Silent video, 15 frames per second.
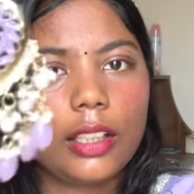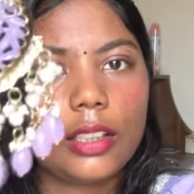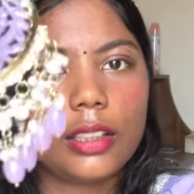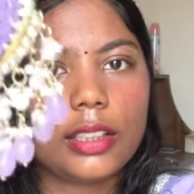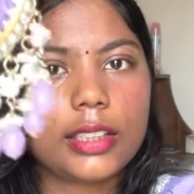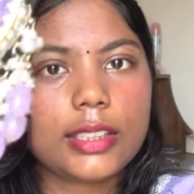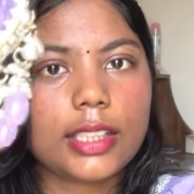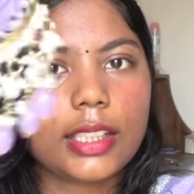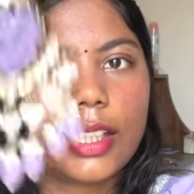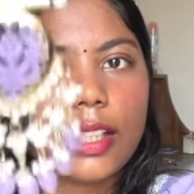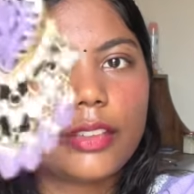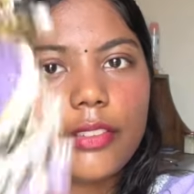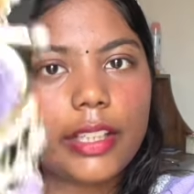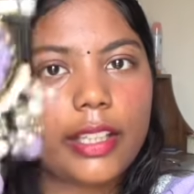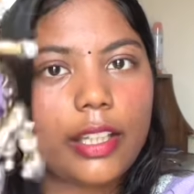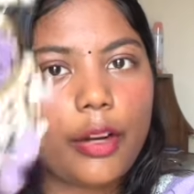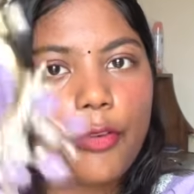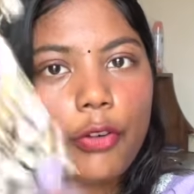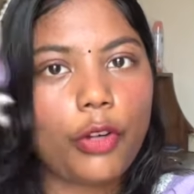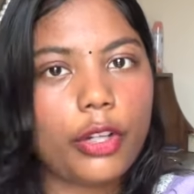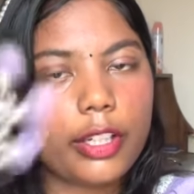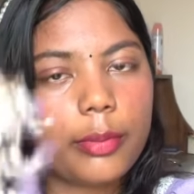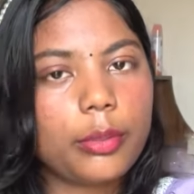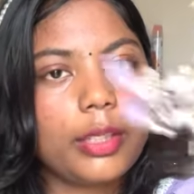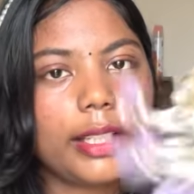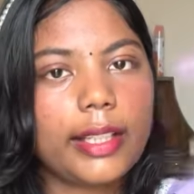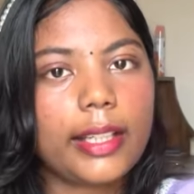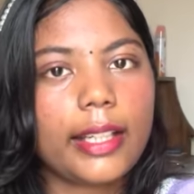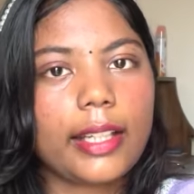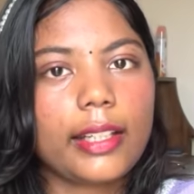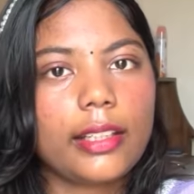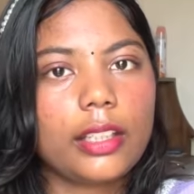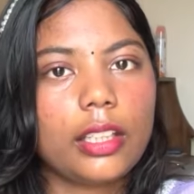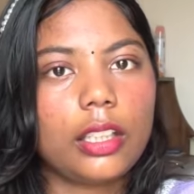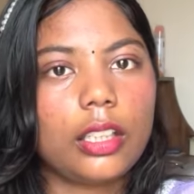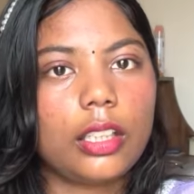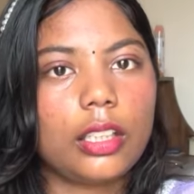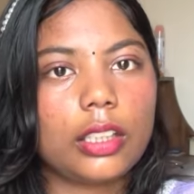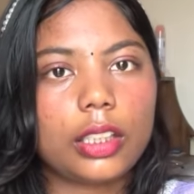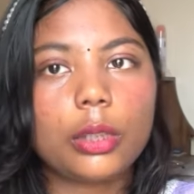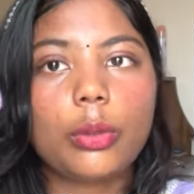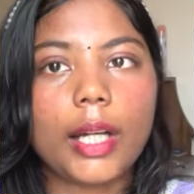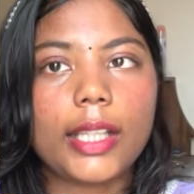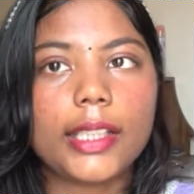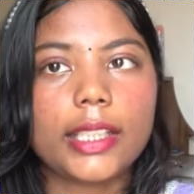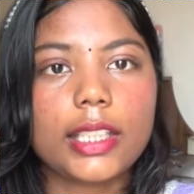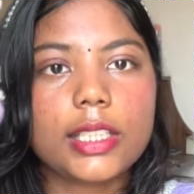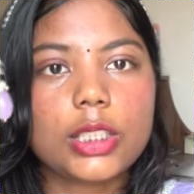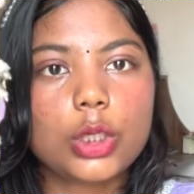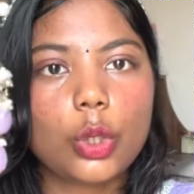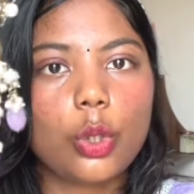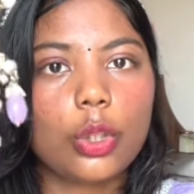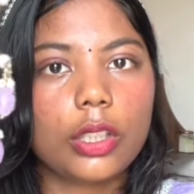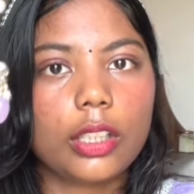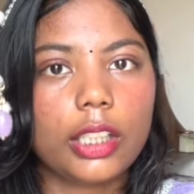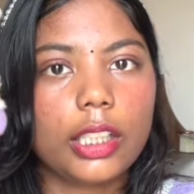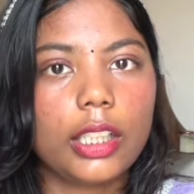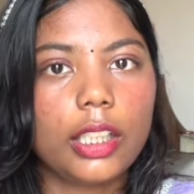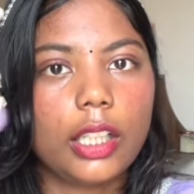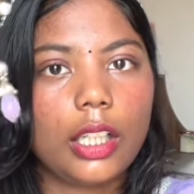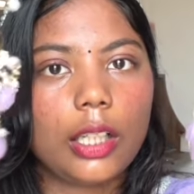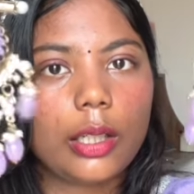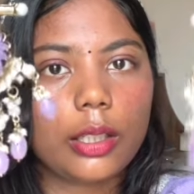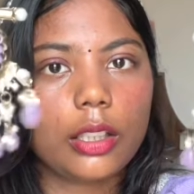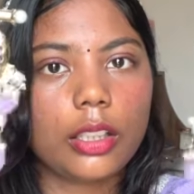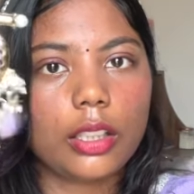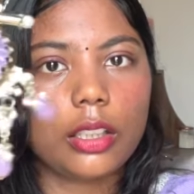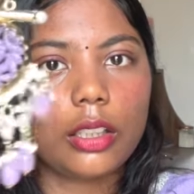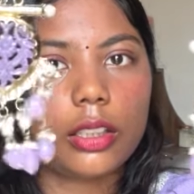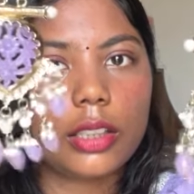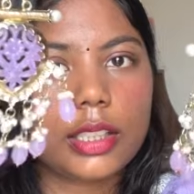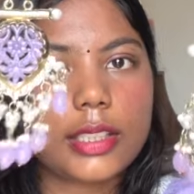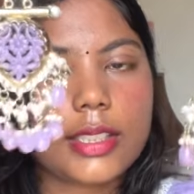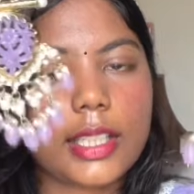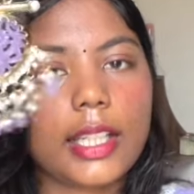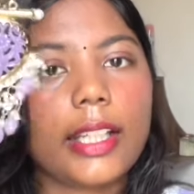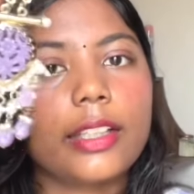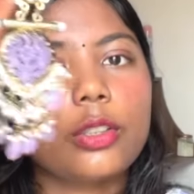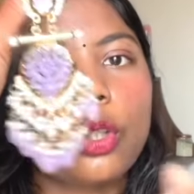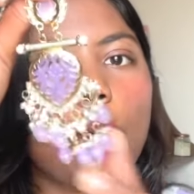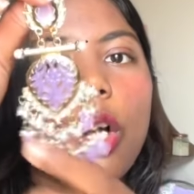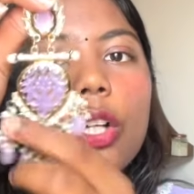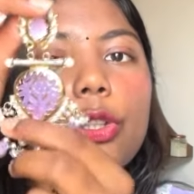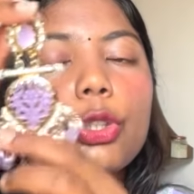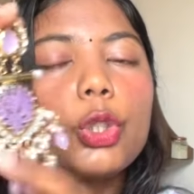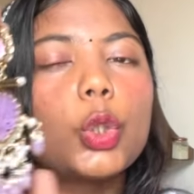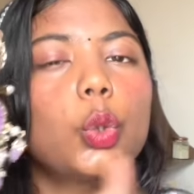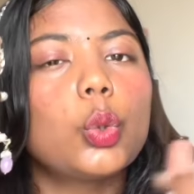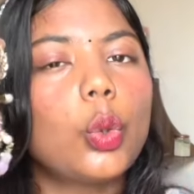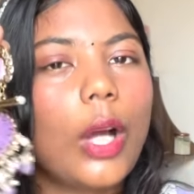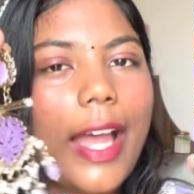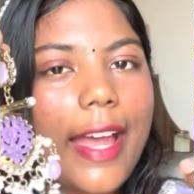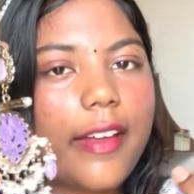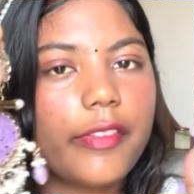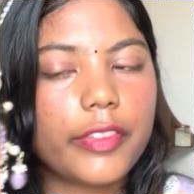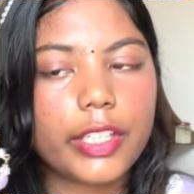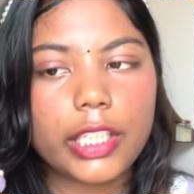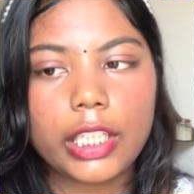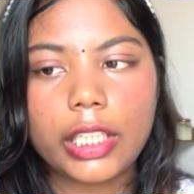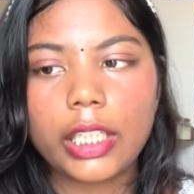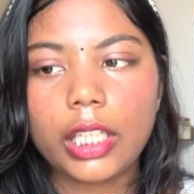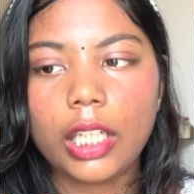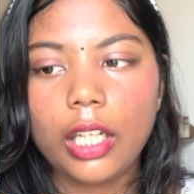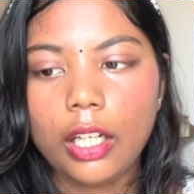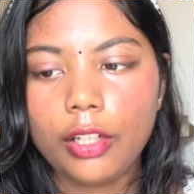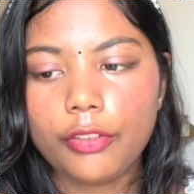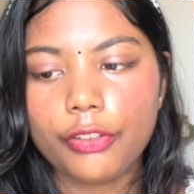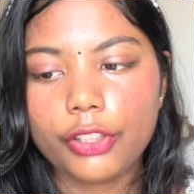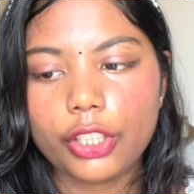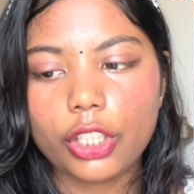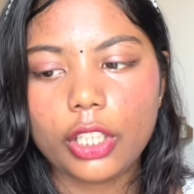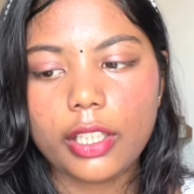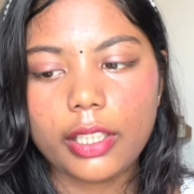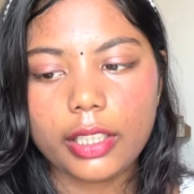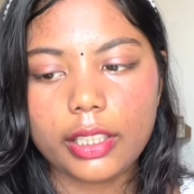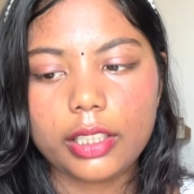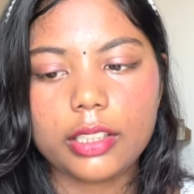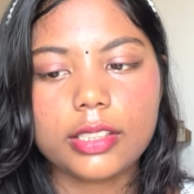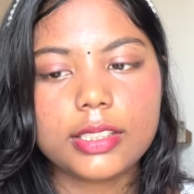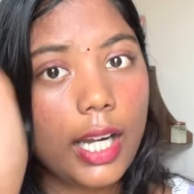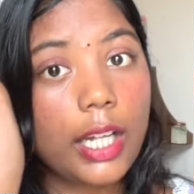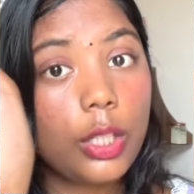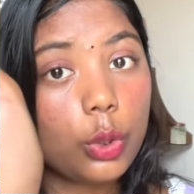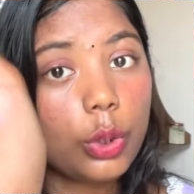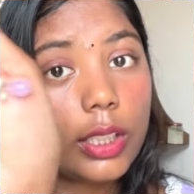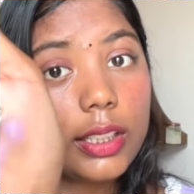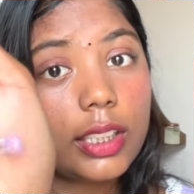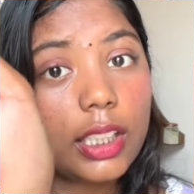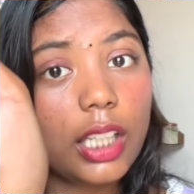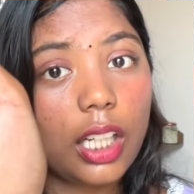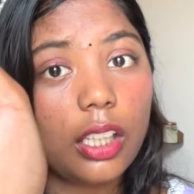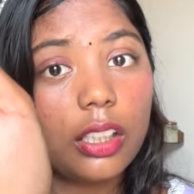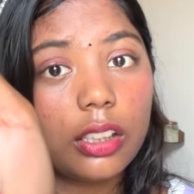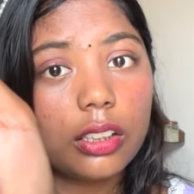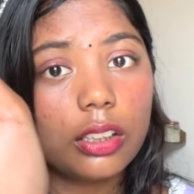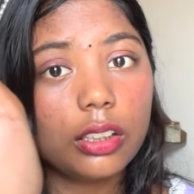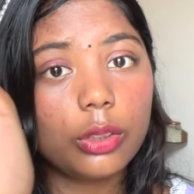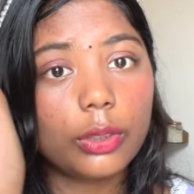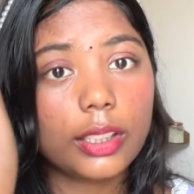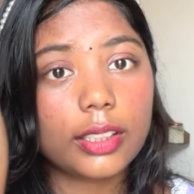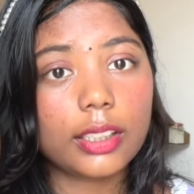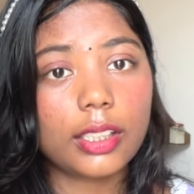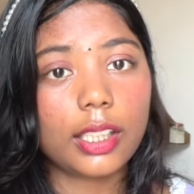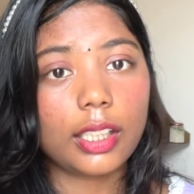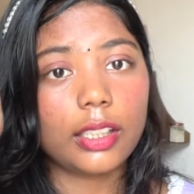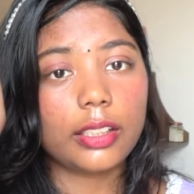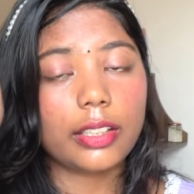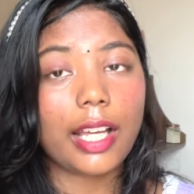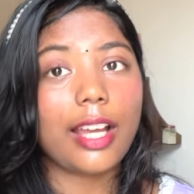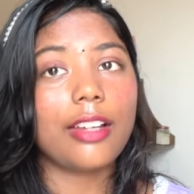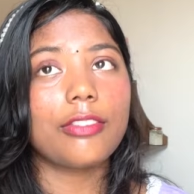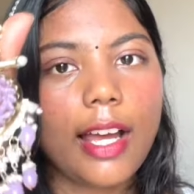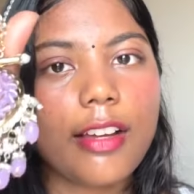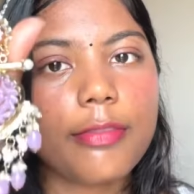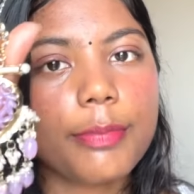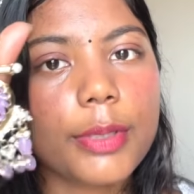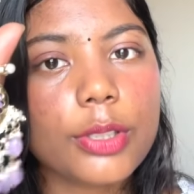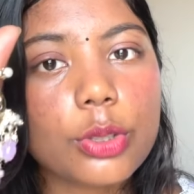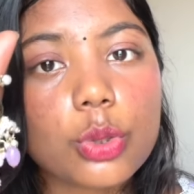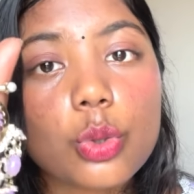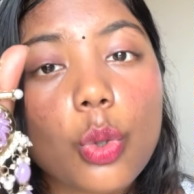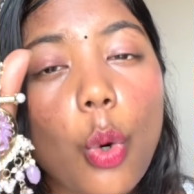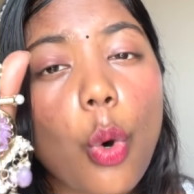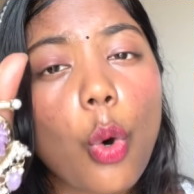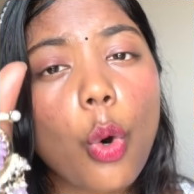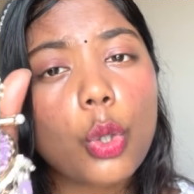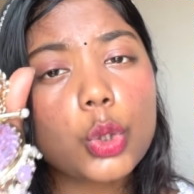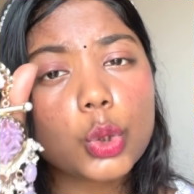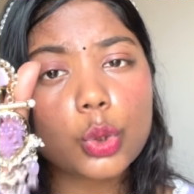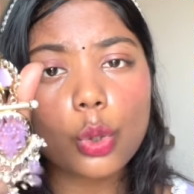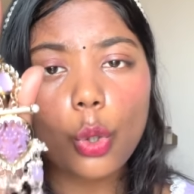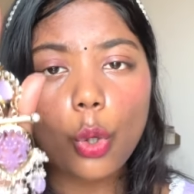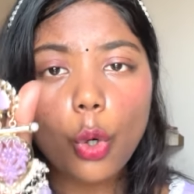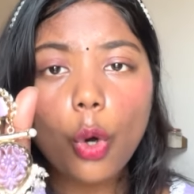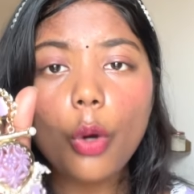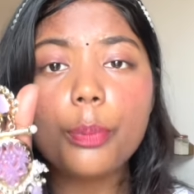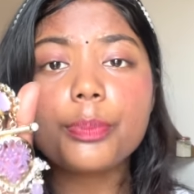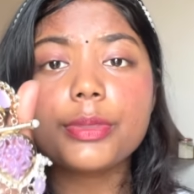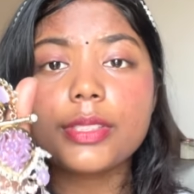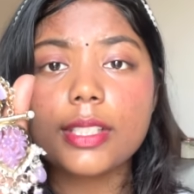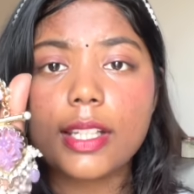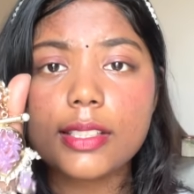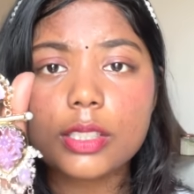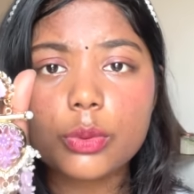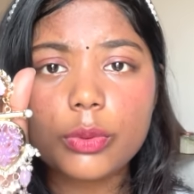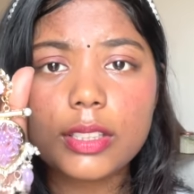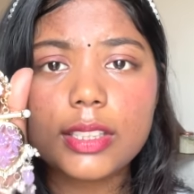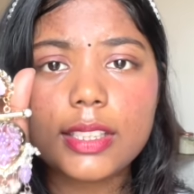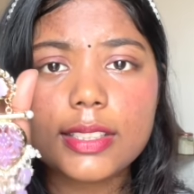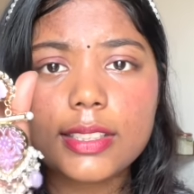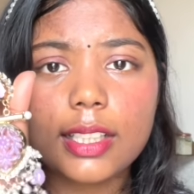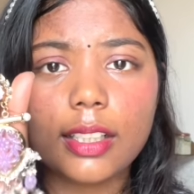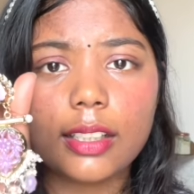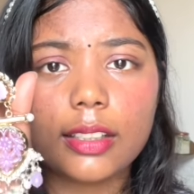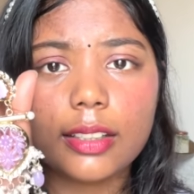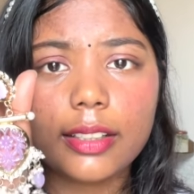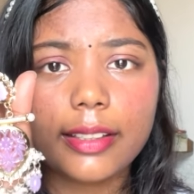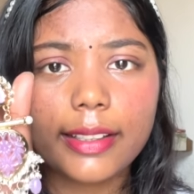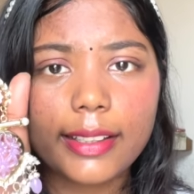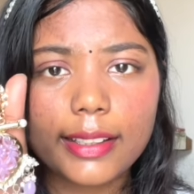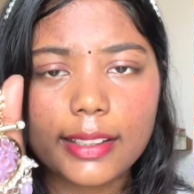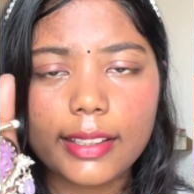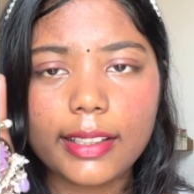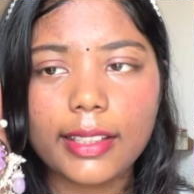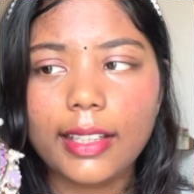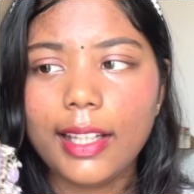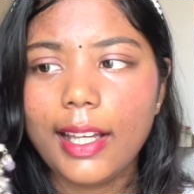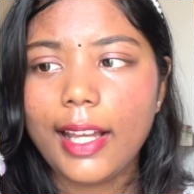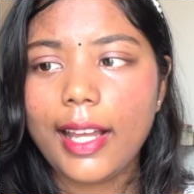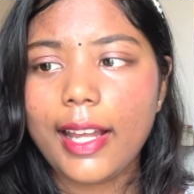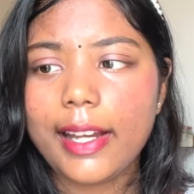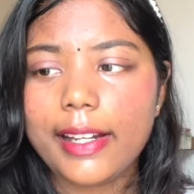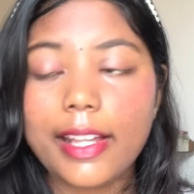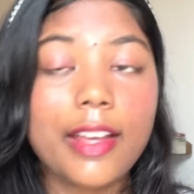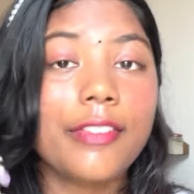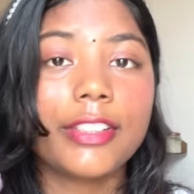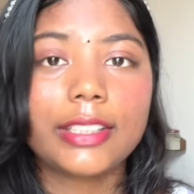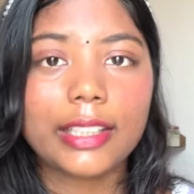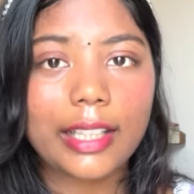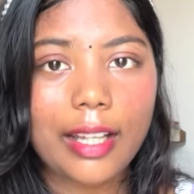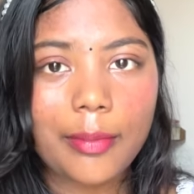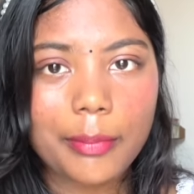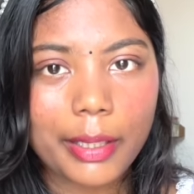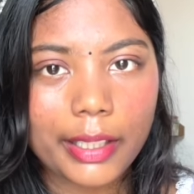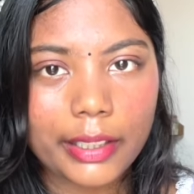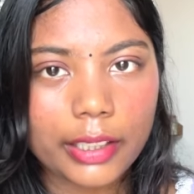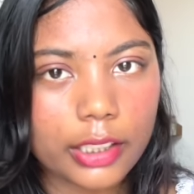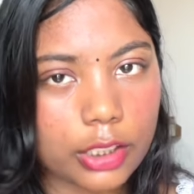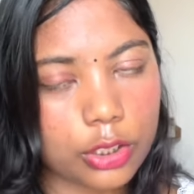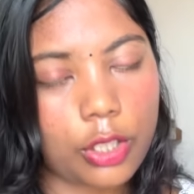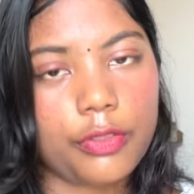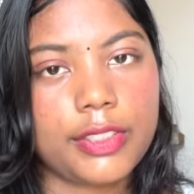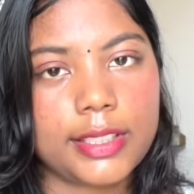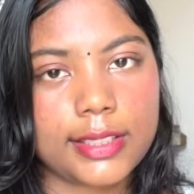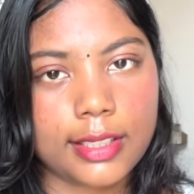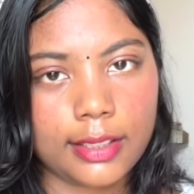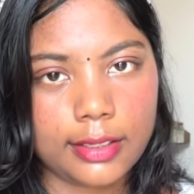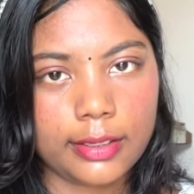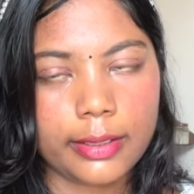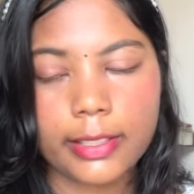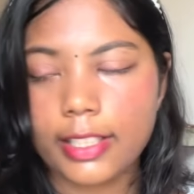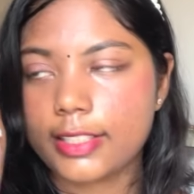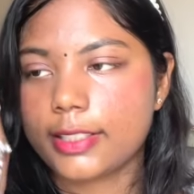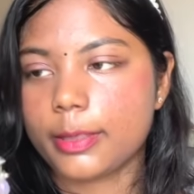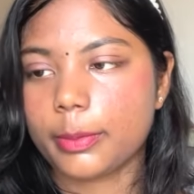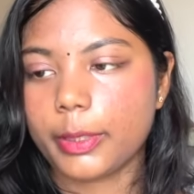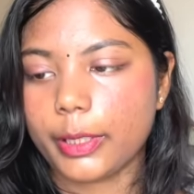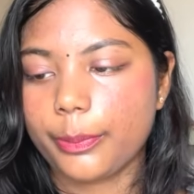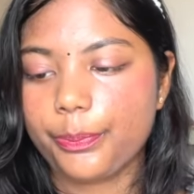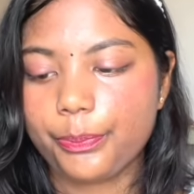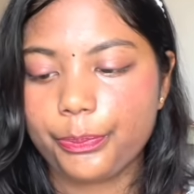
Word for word: these are like very affordable again uh, and the quality is so good uh, these are like not too heavy for your ears and look at the color look at the color I've, I've been so so obsessed with this color lately and everything i'm buying it is of this color trust me